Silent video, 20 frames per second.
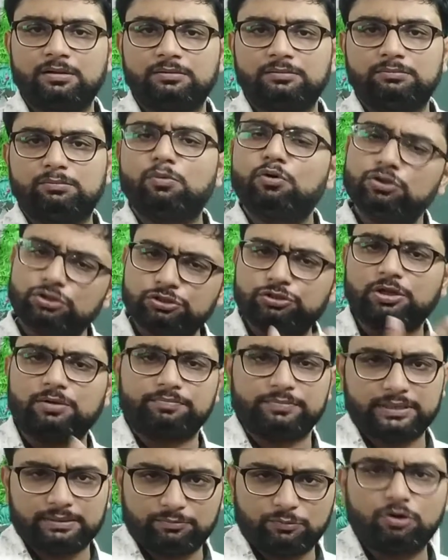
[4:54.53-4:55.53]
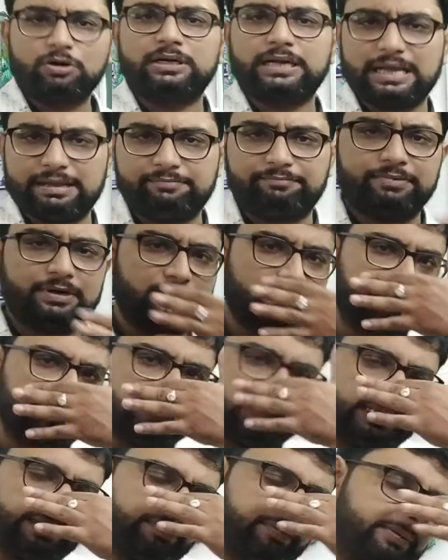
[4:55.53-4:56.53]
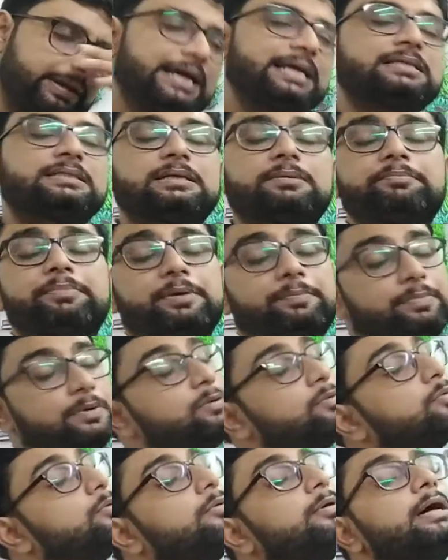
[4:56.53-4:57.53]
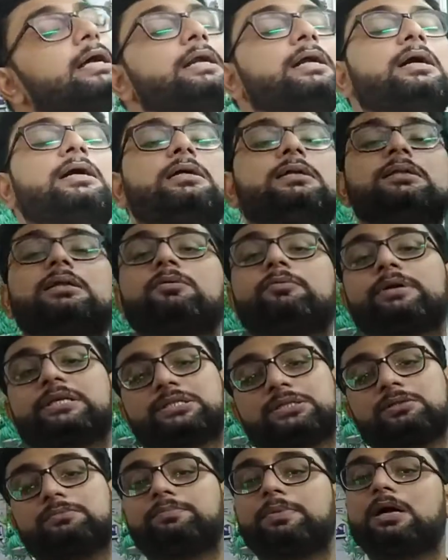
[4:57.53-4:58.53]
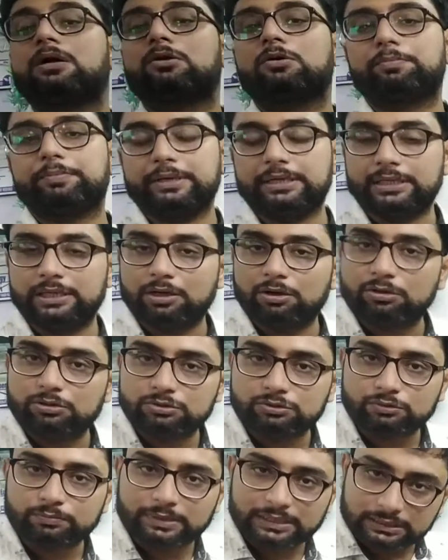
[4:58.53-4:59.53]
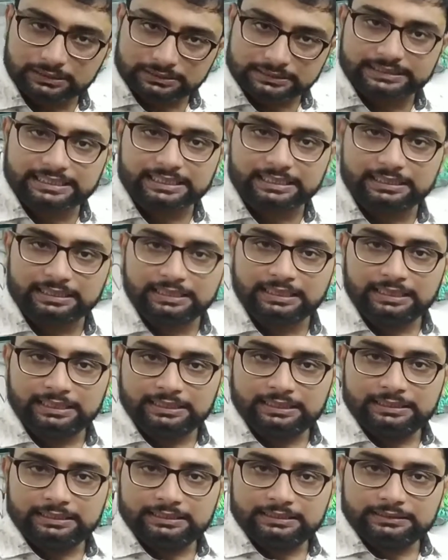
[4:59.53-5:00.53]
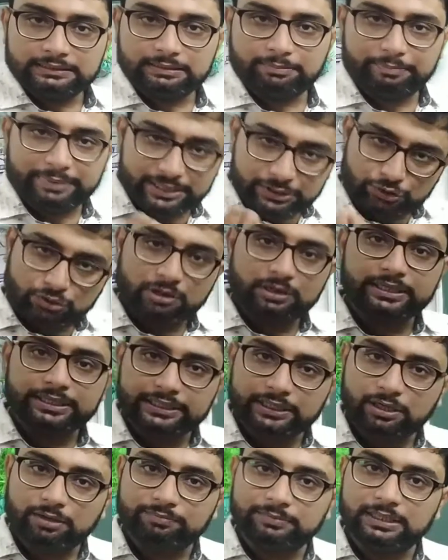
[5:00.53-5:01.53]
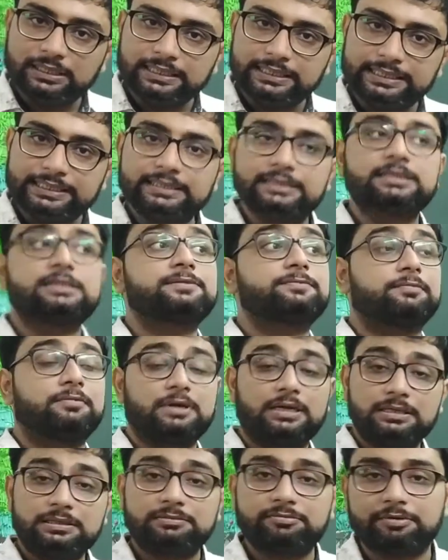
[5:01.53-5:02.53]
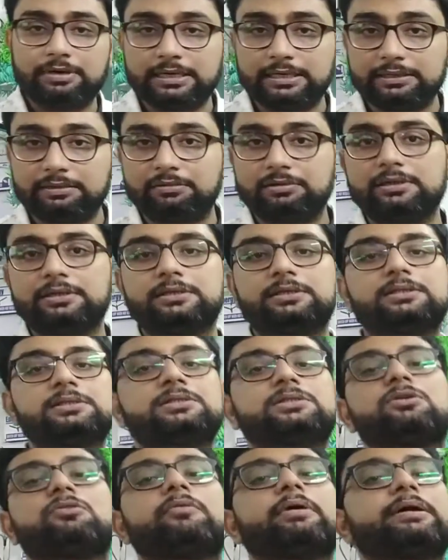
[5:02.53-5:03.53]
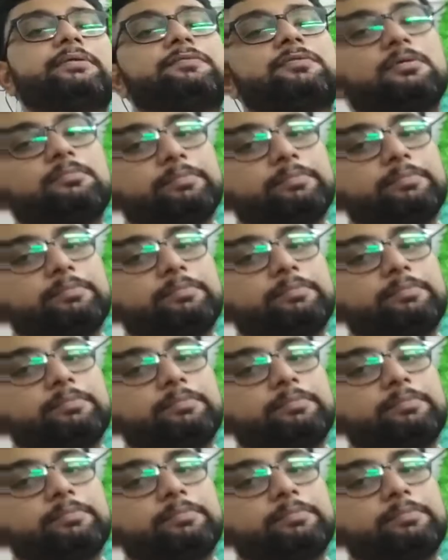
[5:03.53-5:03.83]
Most of them, not everyone. There were some people who were in the western part of India also, but still majority of the leaders, front-running leaders, were from